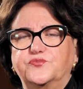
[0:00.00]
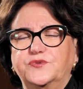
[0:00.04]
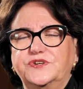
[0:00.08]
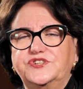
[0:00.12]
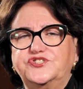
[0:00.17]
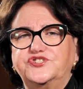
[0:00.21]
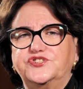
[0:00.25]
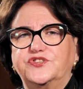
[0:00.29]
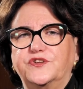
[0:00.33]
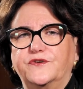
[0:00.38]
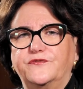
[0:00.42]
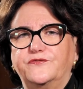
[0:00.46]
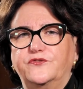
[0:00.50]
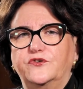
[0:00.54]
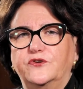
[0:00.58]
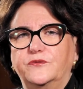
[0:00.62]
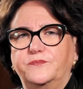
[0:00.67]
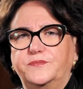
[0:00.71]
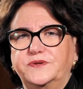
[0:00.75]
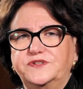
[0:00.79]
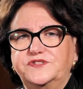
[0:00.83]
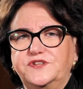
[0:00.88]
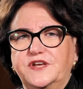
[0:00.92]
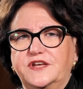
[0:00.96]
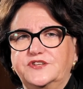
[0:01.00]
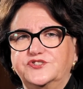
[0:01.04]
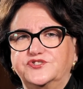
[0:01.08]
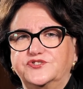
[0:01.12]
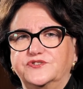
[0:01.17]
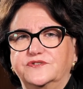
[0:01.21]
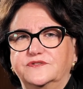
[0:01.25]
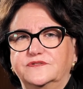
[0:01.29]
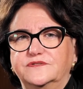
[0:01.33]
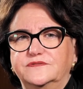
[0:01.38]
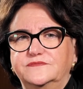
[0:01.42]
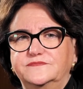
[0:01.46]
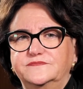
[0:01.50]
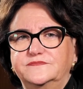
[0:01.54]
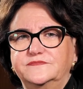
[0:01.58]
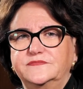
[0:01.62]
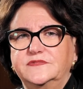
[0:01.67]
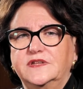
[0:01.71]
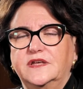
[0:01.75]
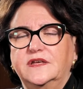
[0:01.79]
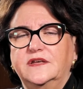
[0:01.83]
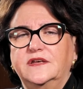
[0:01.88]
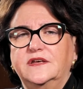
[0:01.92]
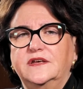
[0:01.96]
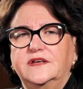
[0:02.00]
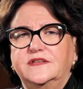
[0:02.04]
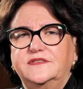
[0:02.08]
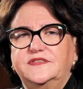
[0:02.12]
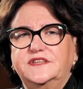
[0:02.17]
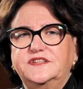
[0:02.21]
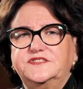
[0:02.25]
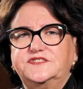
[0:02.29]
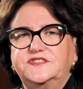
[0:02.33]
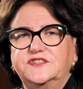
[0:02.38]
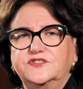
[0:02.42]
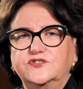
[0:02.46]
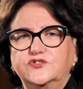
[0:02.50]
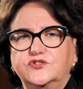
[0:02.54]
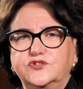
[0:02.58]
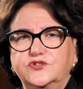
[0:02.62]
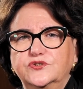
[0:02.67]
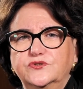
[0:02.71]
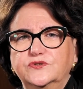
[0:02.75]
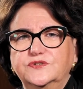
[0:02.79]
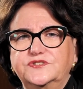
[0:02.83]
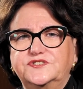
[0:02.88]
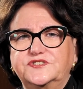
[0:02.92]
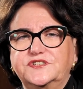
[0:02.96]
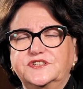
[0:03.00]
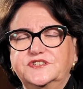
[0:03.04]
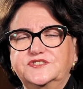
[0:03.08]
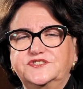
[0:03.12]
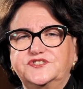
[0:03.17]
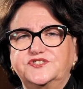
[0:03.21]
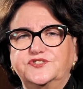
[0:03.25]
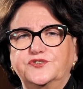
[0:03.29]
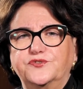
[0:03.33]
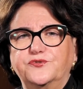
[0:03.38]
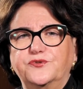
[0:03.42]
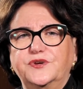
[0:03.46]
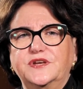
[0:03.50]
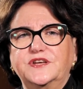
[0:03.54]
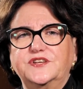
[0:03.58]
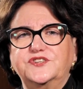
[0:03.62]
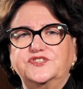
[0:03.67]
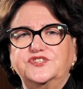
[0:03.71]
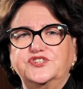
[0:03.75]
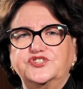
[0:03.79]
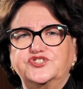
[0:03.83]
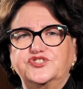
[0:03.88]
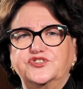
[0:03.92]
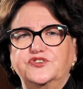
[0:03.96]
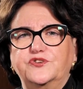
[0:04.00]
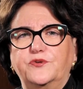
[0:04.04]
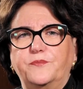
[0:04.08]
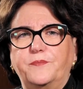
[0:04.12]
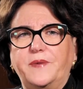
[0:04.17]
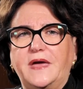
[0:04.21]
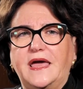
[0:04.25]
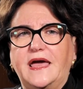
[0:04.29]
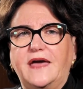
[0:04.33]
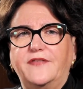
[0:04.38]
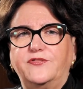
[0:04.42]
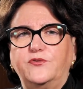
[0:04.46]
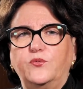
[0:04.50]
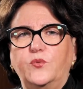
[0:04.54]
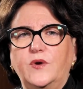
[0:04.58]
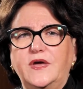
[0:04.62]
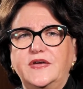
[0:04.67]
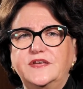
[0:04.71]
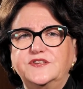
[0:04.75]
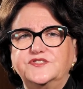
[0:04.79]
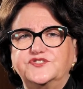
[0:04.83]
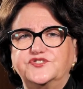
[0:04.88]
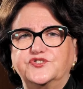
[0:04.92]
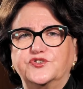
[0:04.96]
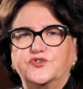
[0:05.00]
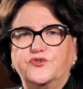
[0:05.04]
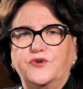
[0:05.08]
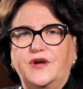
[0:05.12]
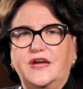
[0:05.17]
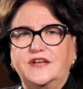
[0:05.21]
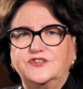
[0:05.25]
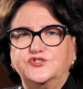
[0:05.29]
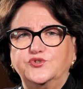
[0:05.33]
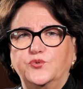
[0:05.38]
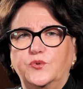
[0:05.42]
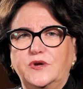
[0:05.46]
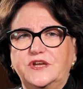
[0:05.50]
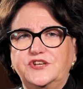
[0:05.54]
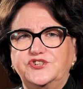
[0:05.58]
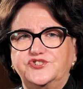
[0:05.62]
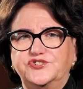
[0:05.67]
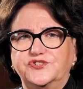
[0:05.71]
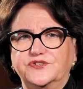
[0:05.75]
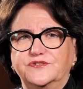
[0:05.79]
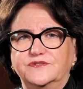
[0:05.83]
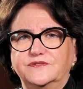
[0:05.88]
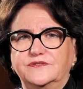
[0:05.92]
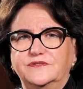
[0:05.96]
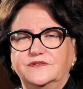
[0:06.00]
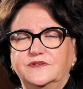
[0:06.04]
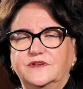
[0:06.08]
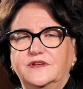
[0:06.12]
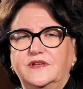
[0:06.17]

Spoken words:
reach their full potential. This includes considering additional pathways to graduation.